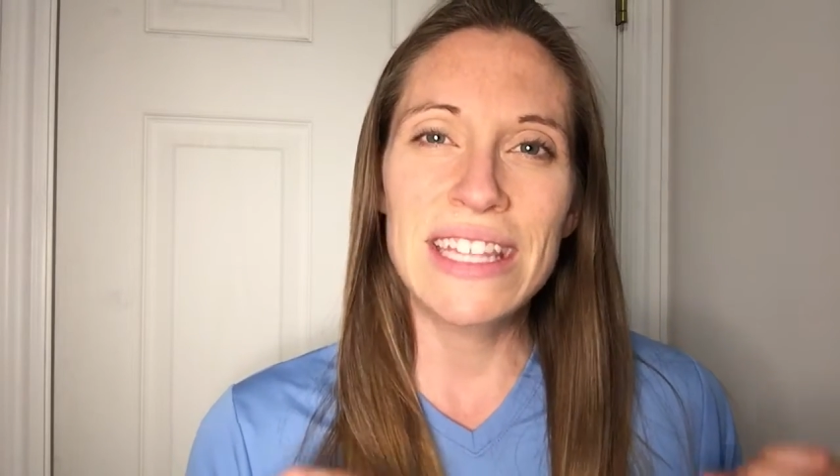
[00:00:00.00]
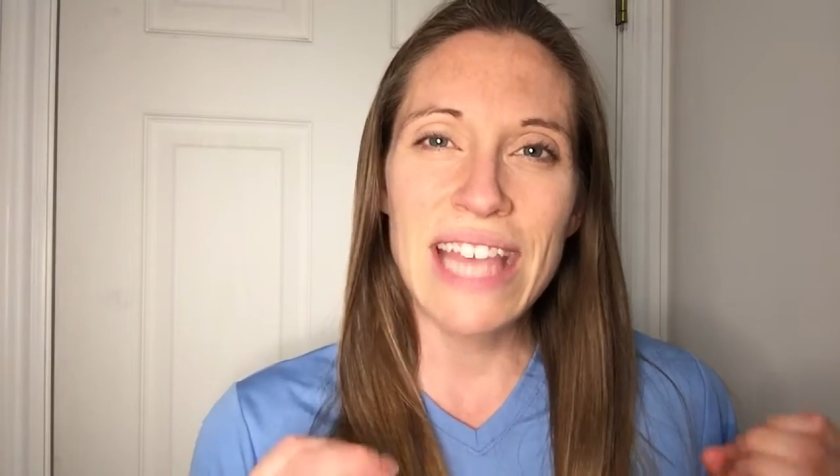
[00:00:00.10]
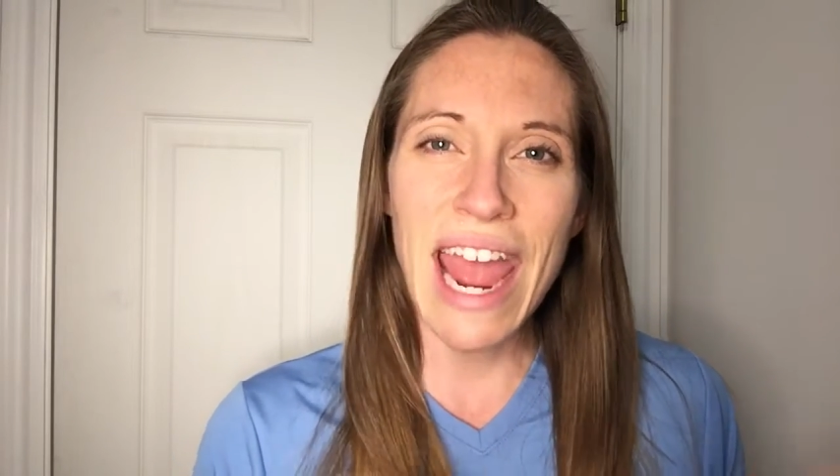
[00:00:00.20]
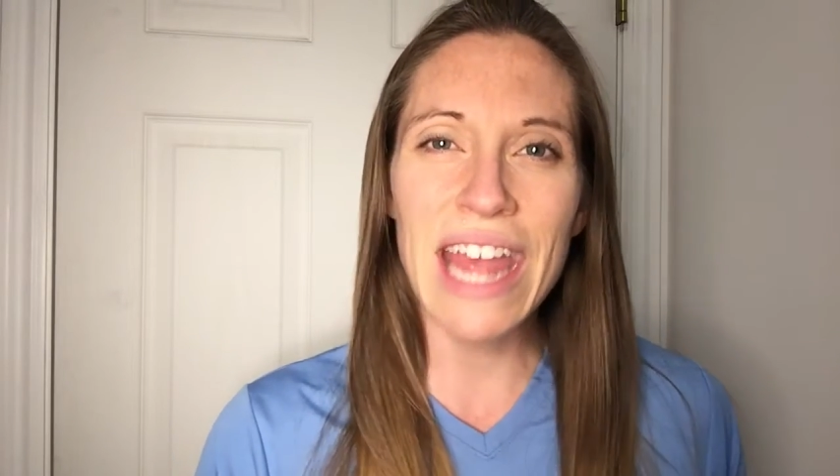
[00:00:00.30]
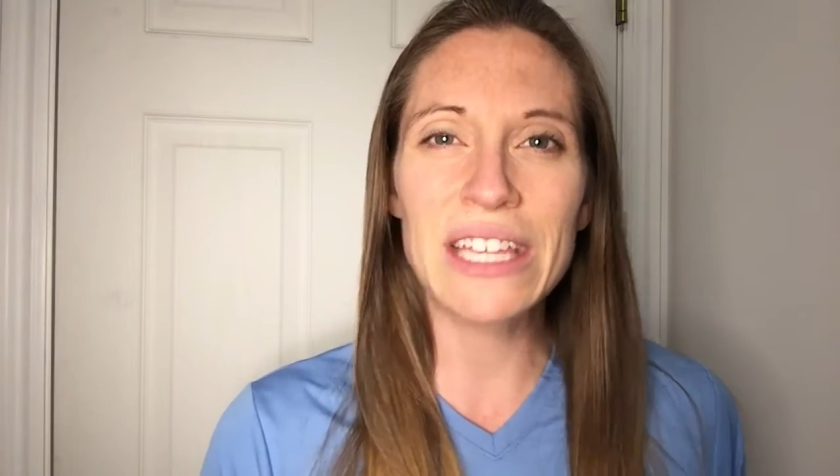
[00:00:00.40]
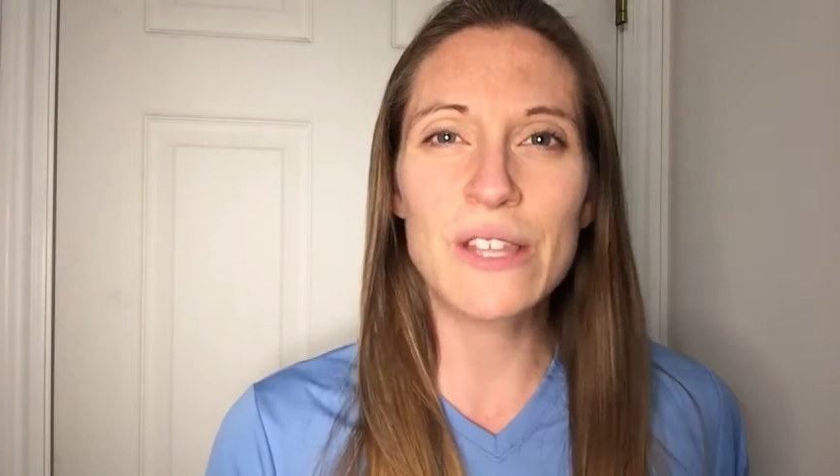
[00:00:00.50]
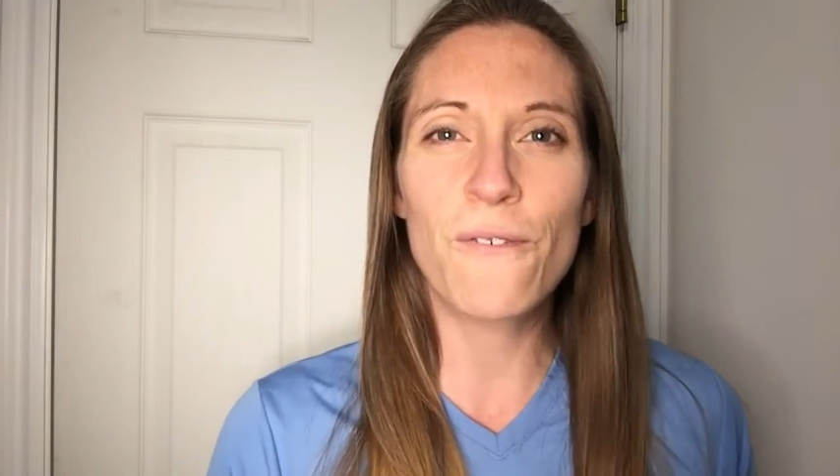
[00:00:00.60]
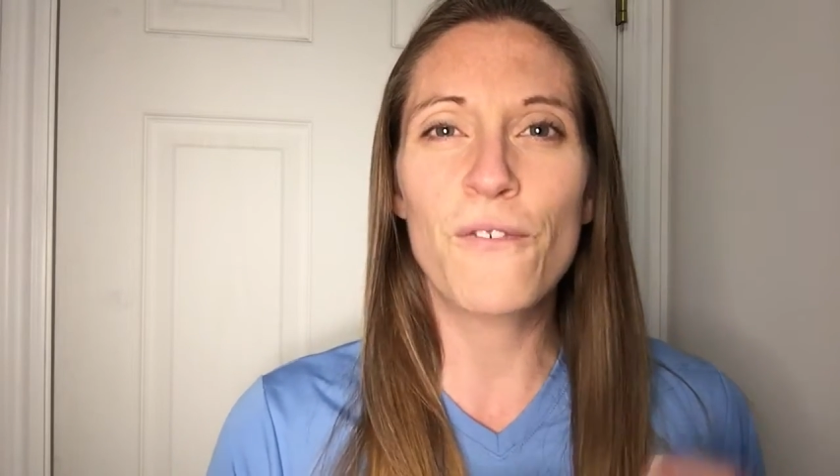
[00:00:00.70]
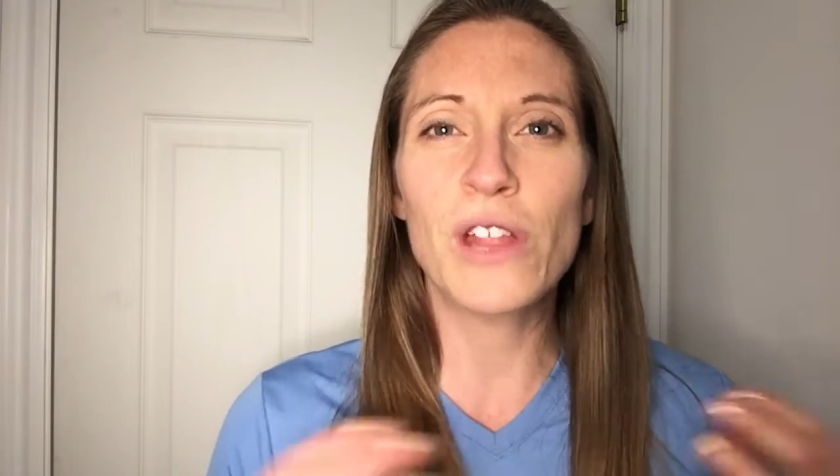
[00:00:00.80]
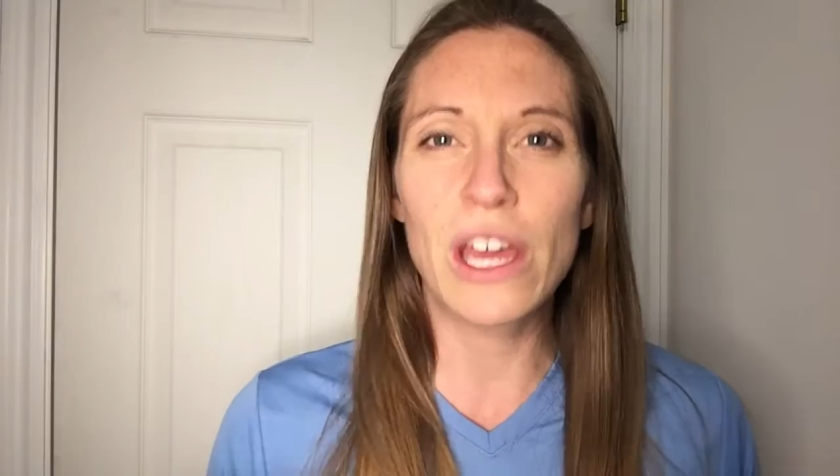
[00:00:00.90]
takes the
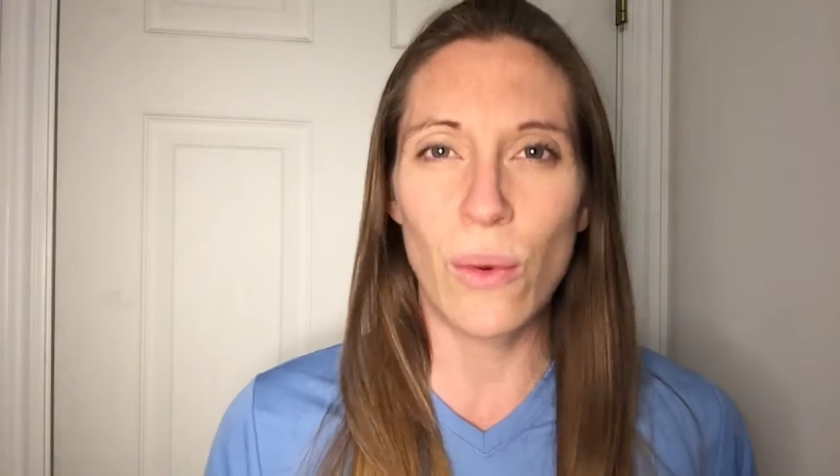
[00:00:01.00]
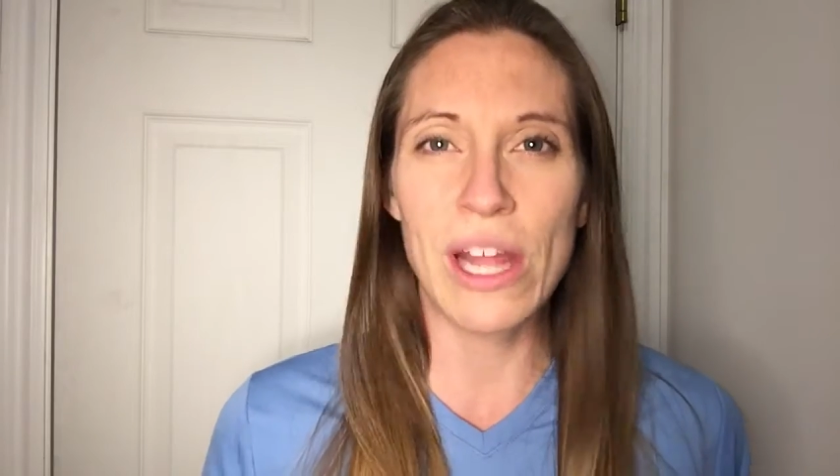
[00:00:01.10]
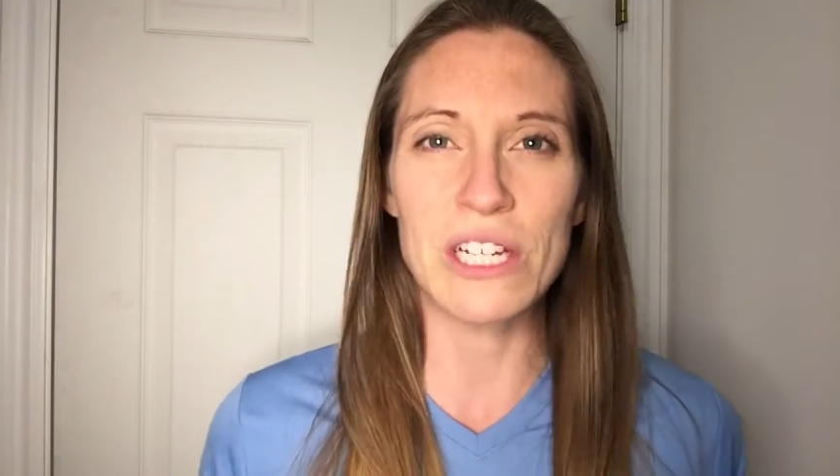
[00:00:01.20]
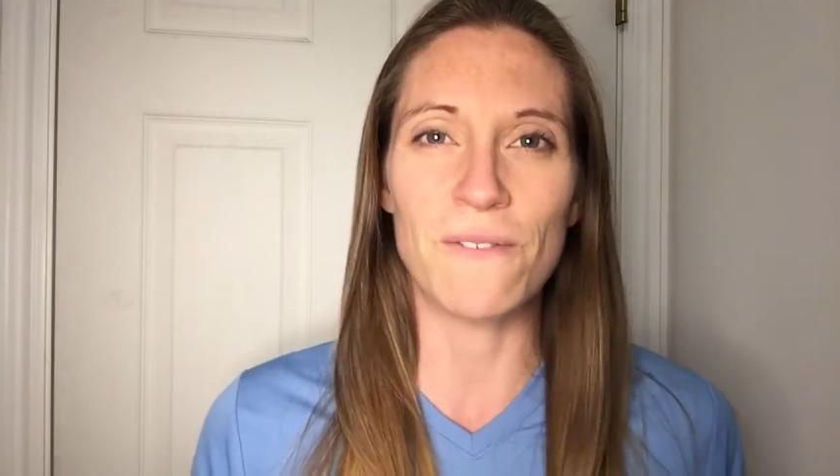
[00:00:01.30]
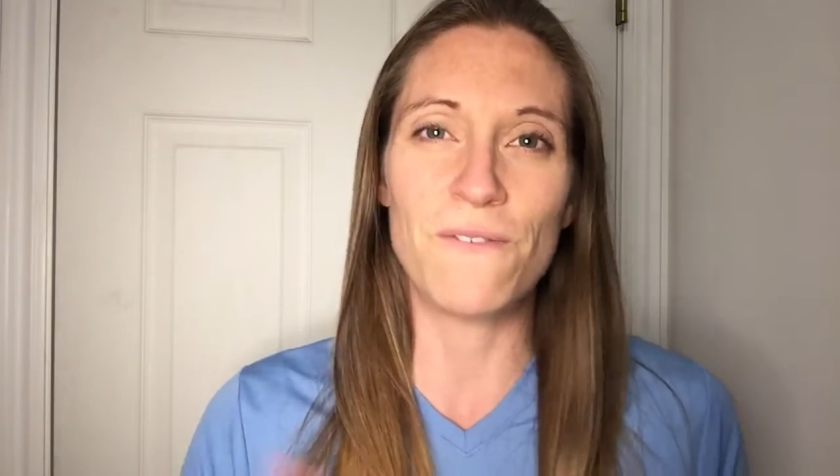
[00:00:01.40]
full equation,